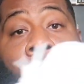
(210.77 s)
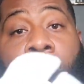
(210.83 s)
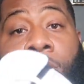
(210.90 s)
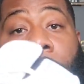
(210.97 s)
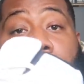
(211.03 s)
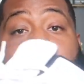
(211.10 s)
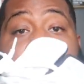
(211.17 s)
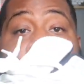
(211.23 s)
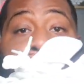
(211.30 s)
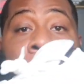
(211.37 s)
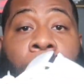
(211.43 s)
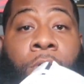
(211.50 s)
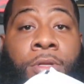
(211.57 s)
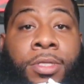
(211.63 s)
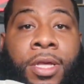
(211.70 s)
on the
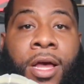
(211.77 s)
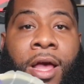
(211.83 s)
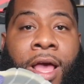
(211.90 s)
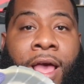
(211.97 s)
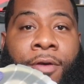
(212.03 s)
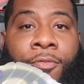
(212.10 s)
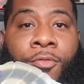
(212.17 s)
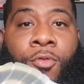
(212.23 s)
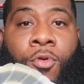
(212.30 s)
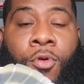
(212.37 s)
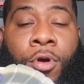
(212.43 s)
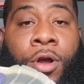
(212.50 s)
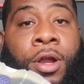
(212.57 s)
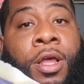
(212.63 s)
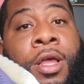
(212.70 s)
Concords I have
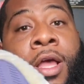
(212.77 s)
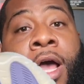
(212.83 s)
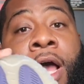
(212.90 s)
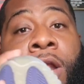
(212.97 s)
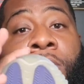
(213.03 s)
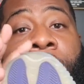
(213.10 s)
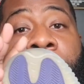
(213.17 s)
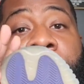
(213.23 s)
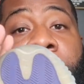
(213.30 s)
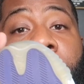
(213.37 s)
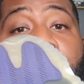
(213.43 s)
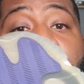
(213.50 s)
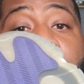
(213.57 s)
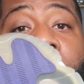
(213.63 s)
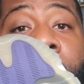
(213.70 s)
worn. I do have a pair
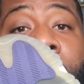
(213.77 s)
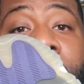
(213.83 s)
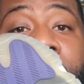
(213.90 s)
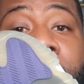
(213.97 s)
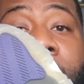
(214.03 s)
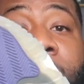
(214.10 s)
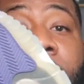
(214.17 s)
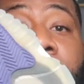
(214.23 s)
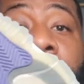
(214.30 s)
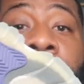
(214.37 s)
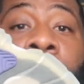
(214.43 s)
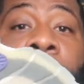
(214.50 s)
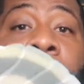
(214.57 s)
of Concords dead stock as